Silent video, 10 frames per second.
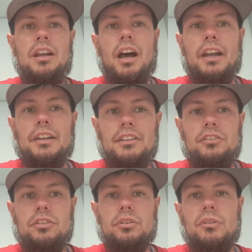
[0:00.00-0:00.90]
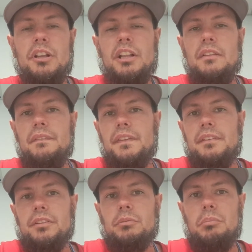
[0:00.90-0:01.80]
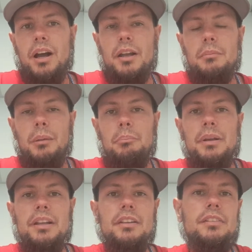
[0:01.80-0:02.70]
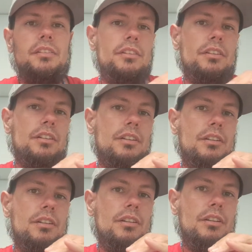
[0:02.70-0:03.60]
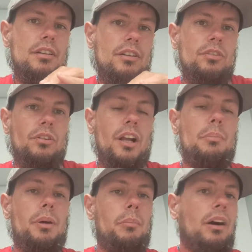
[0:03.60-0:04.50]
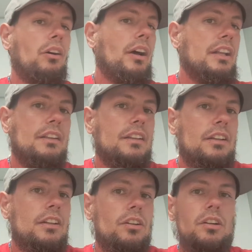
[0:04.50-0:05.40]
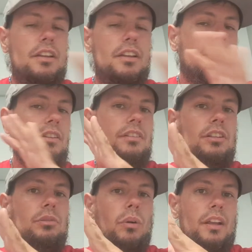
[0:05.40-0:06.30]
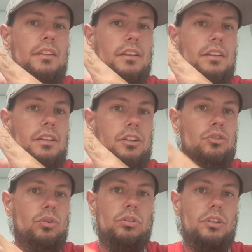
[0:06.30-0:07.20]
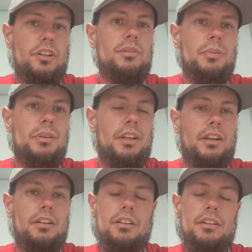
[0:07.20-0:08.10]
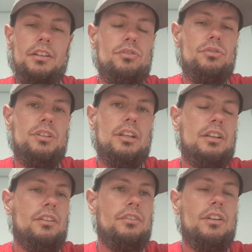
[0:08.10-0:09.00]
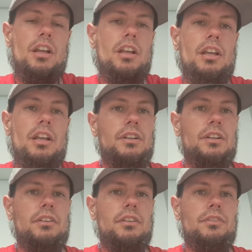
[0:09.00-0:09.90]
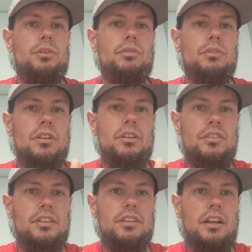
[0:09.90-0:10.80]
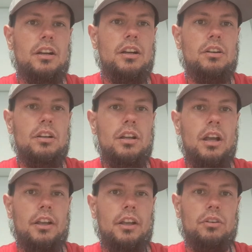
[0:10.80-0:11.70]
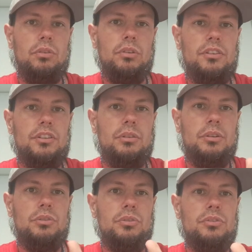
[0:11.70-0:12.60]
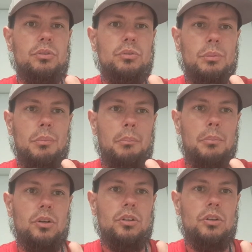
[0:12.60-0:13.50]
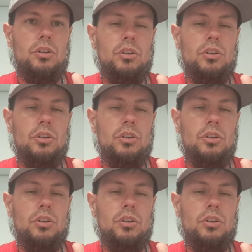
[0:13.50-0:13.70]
I need to. So my biggest gripe about anything here is the way the controller is played, because even if you sit there and you hold it still and you still remember